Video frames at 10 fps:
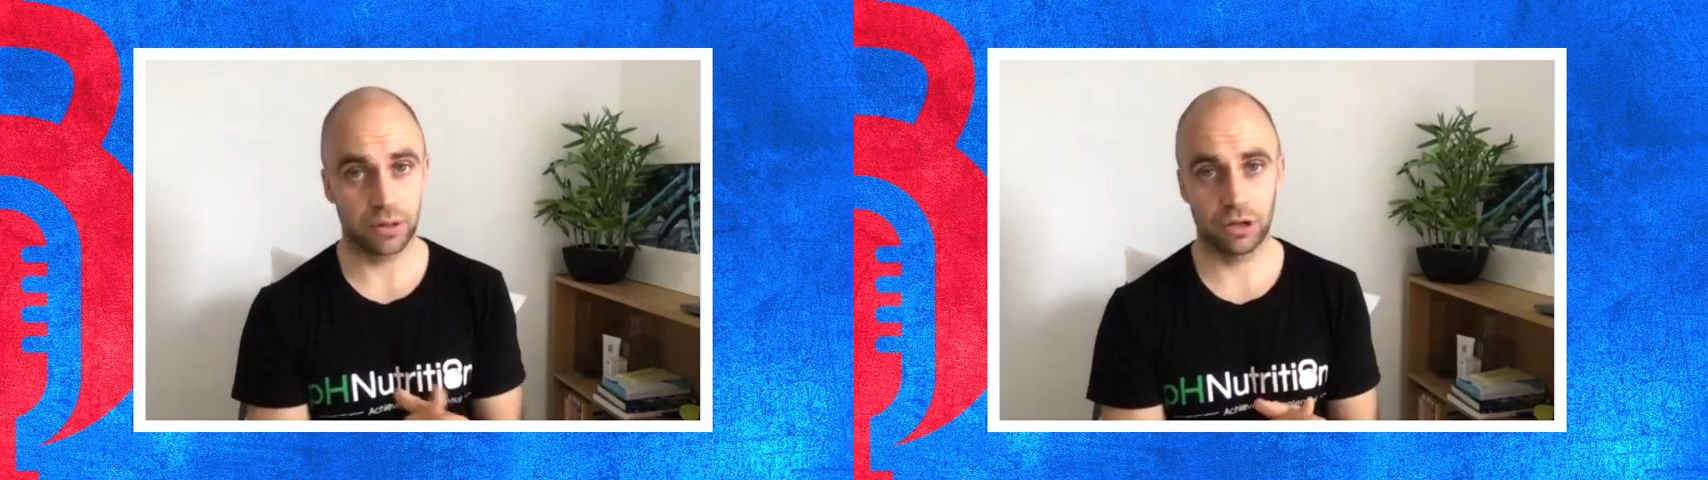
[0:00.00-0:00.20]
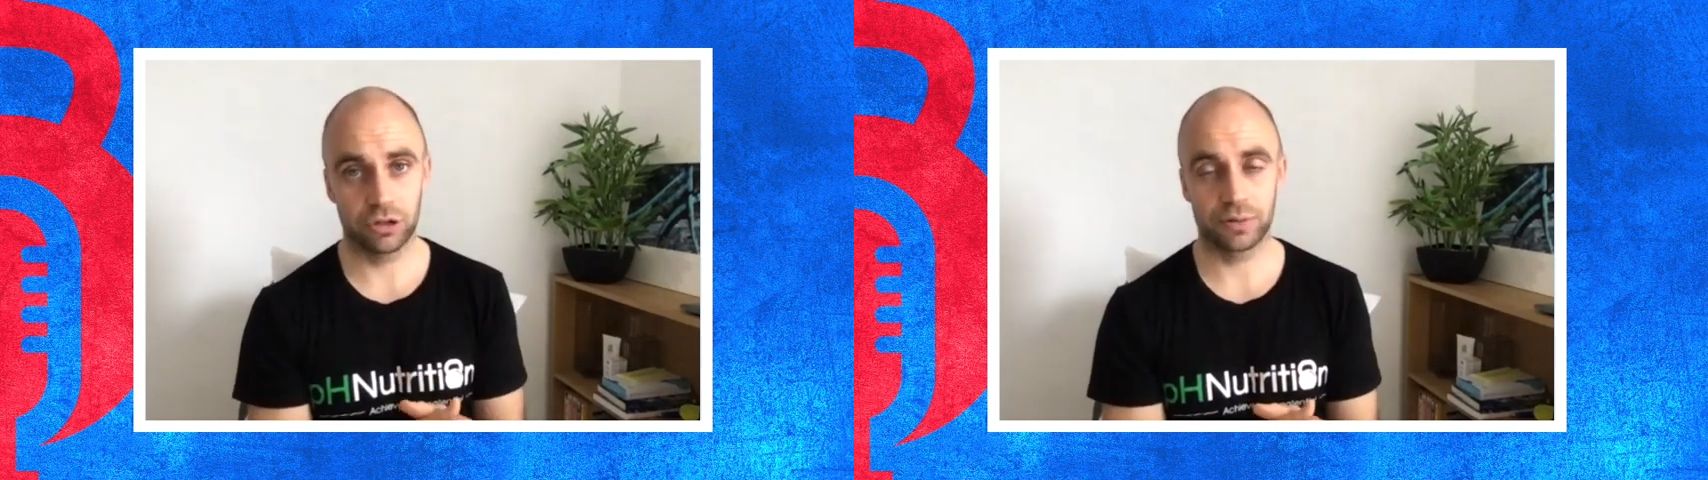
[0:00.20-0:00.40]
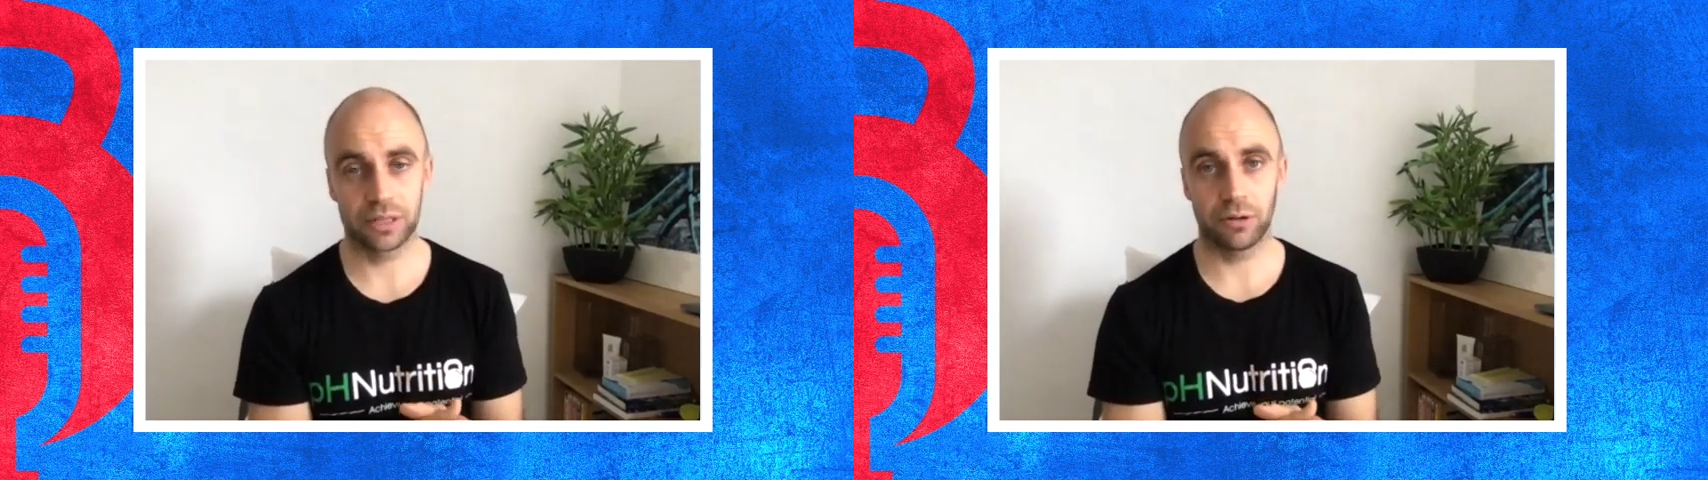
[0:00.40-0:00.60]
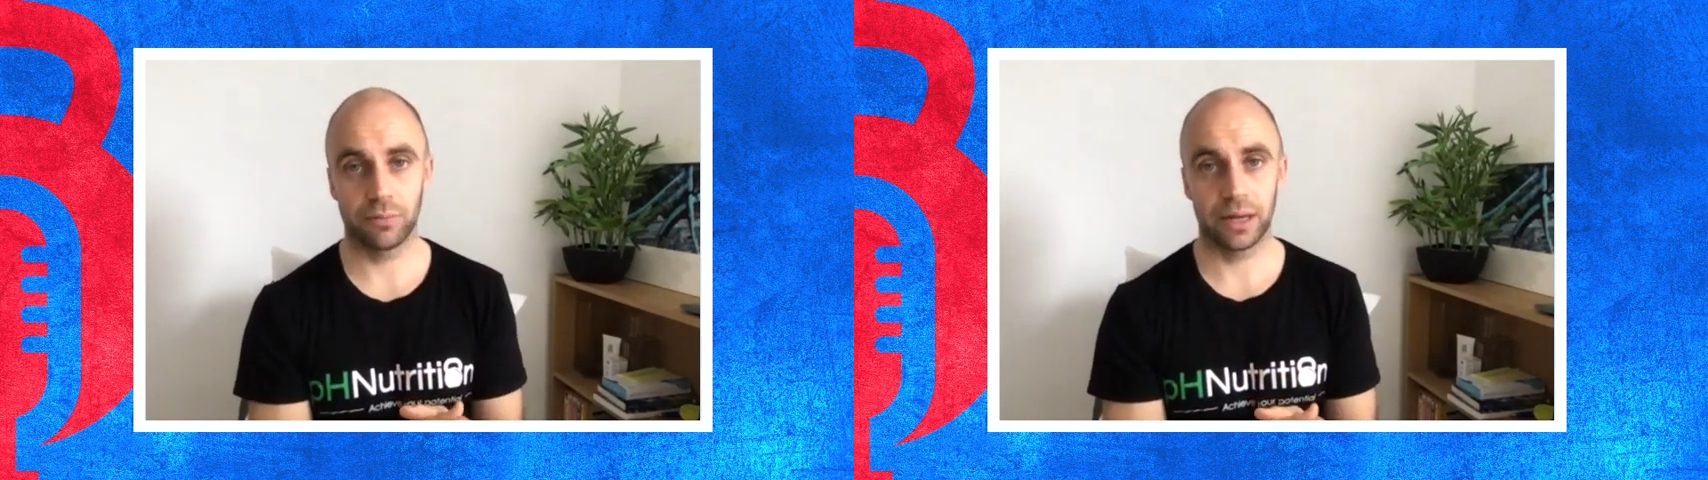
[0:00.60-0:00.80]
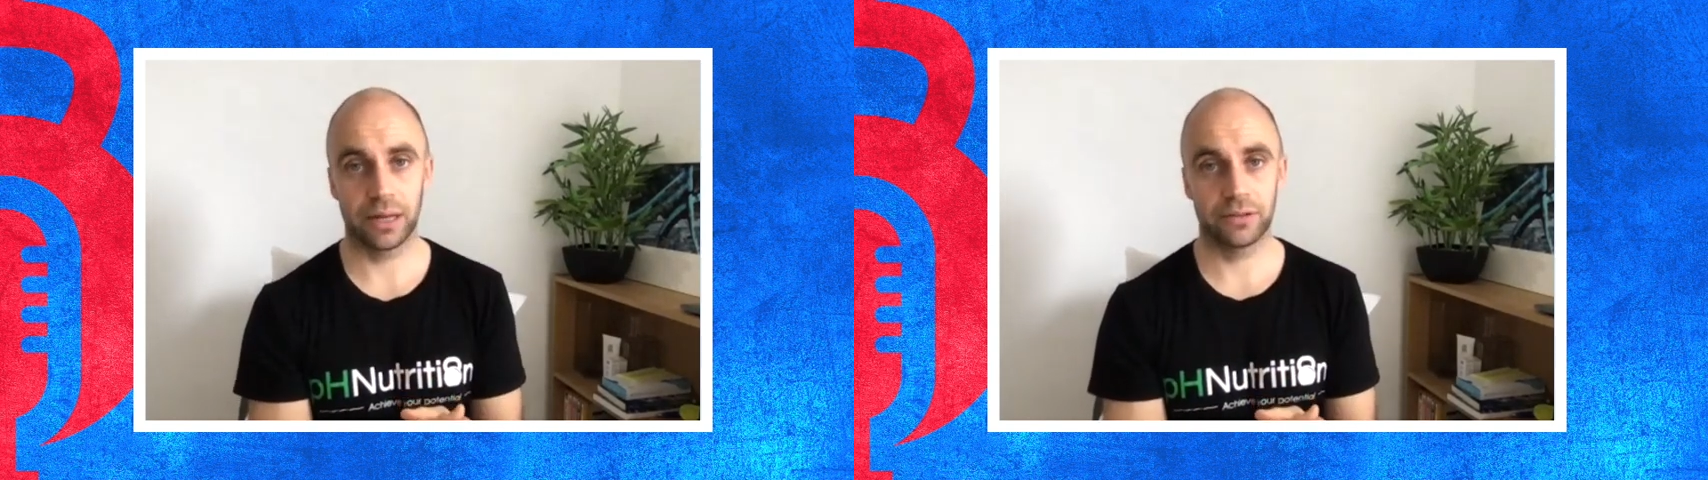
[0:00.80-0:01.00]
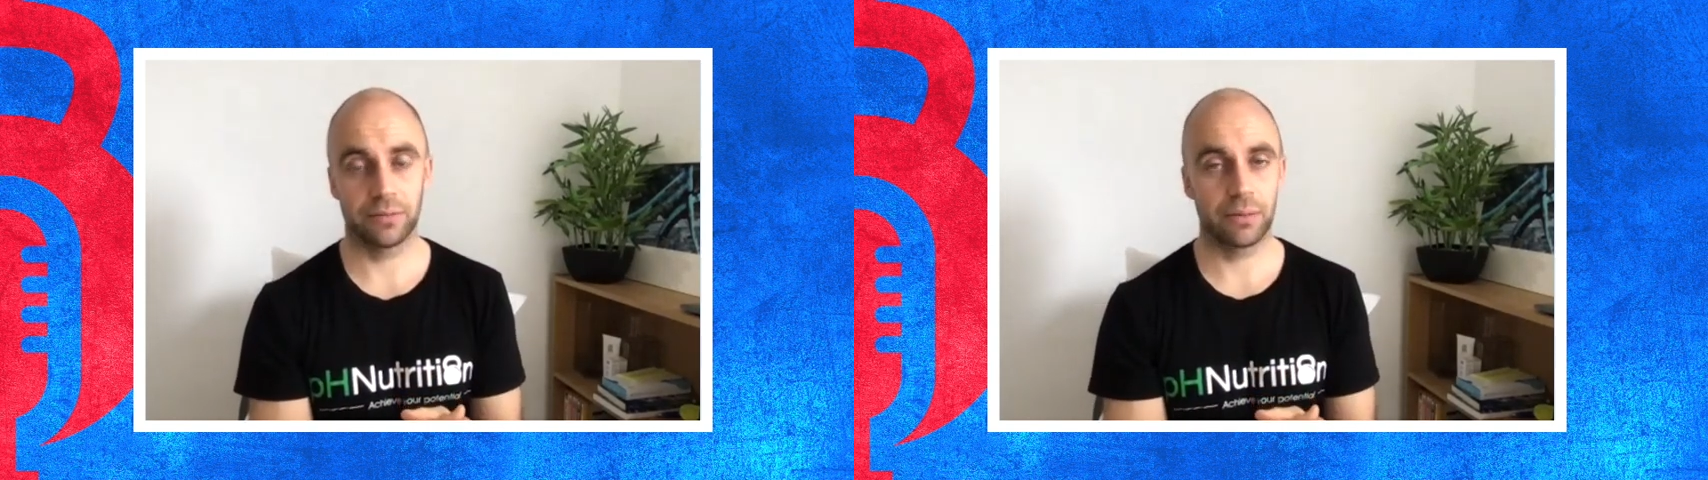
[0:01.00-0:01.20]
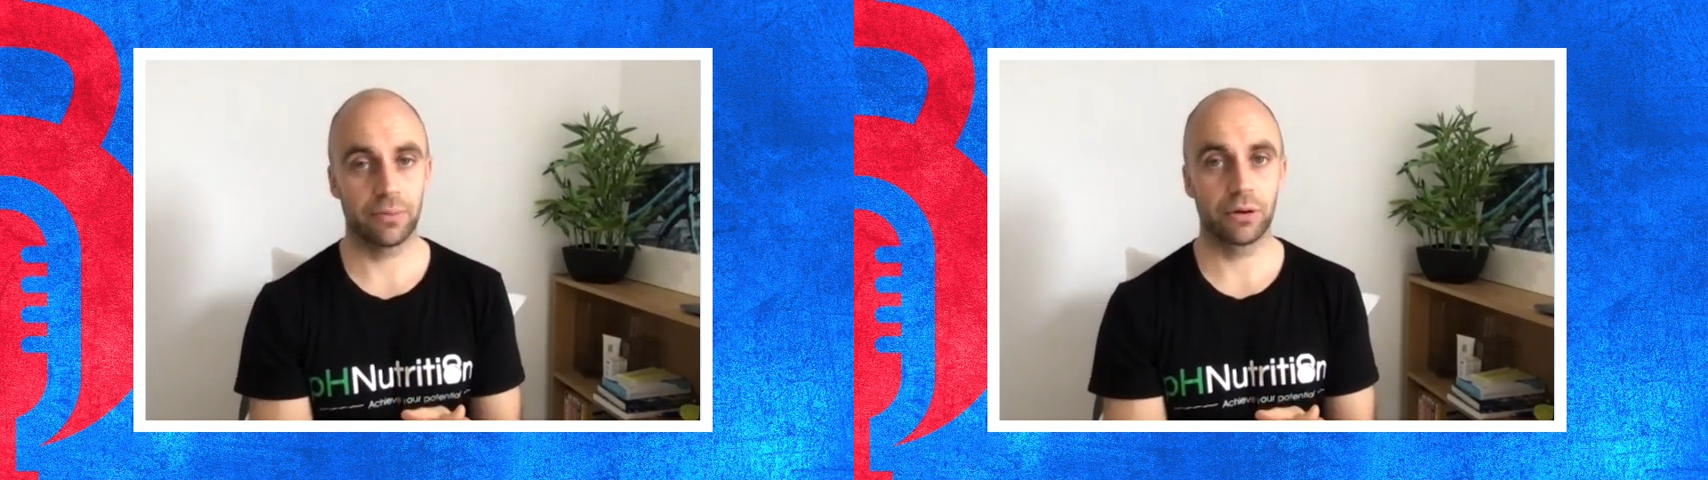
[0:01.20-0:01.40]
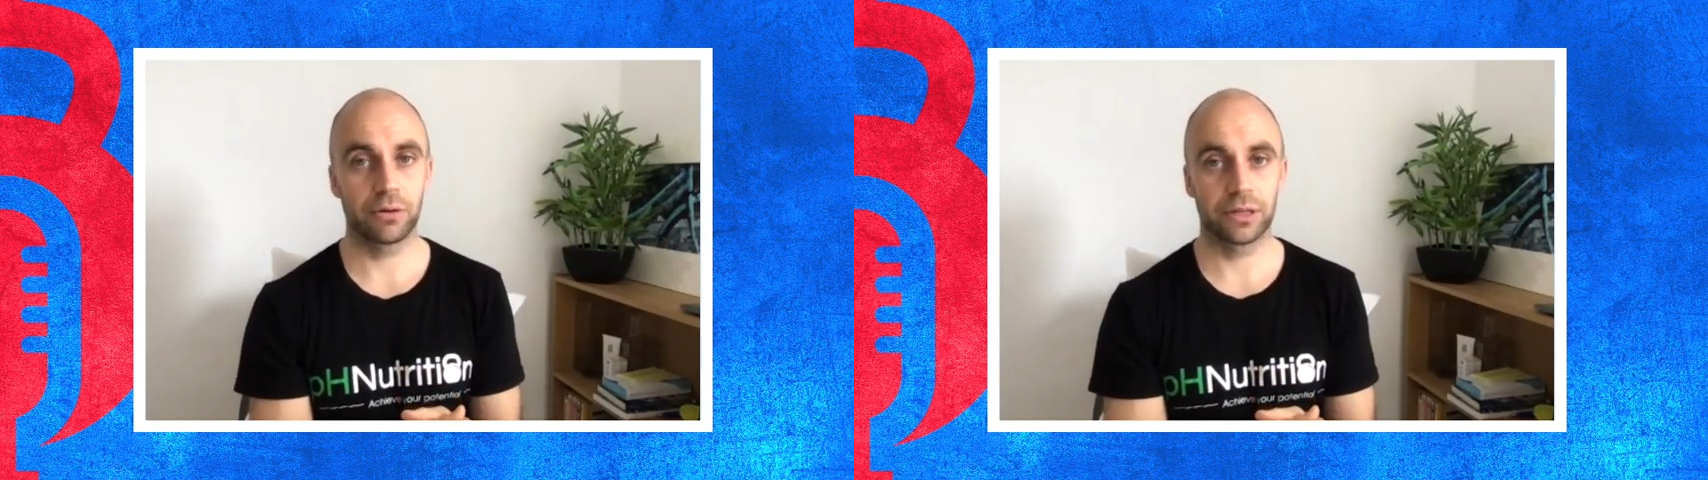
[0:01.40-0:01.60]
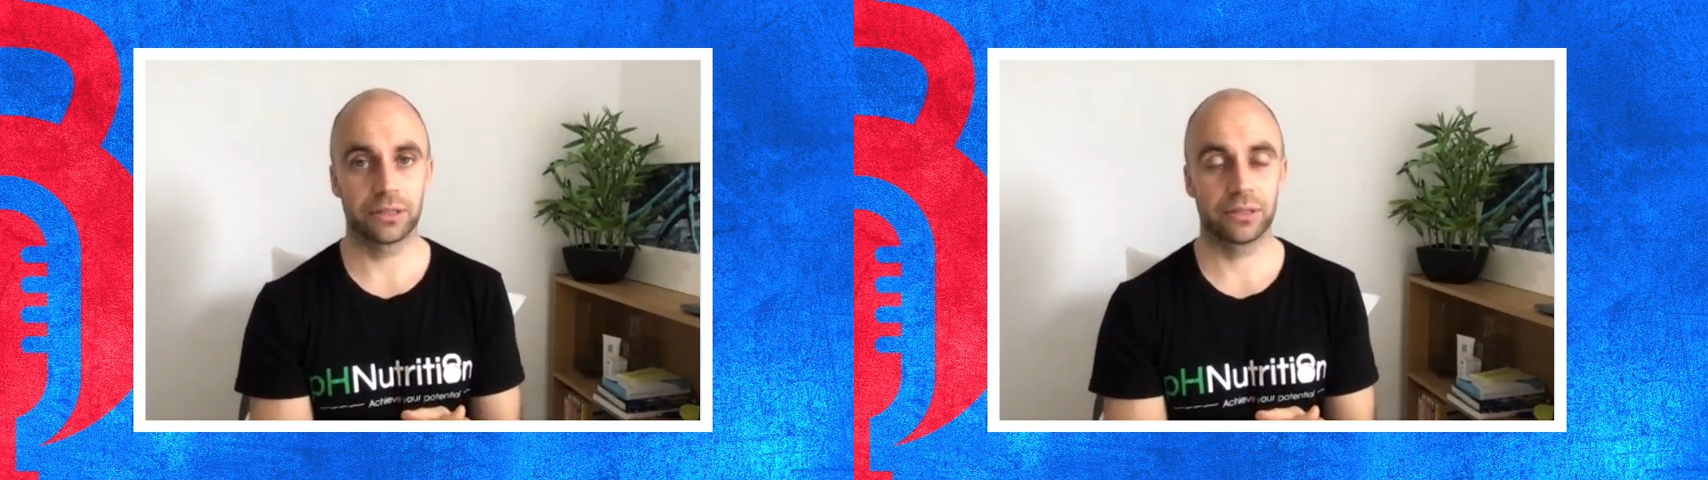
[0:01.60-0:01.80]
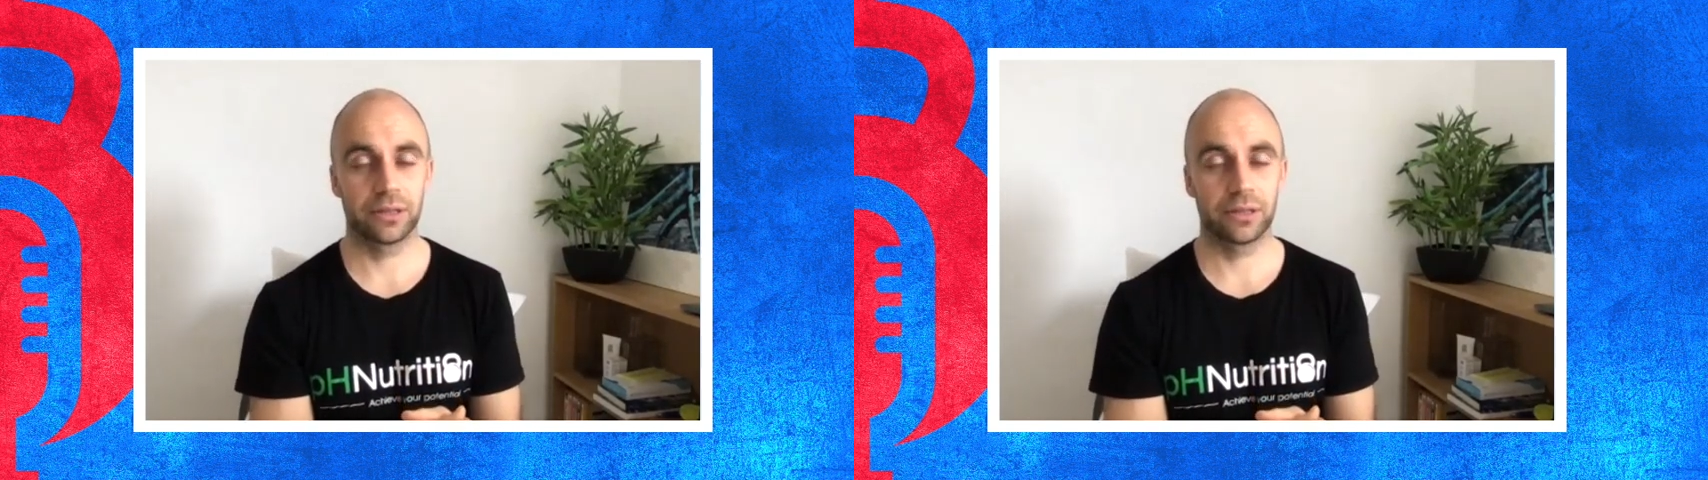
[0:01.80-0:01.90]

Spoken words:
100% on plan to make progress.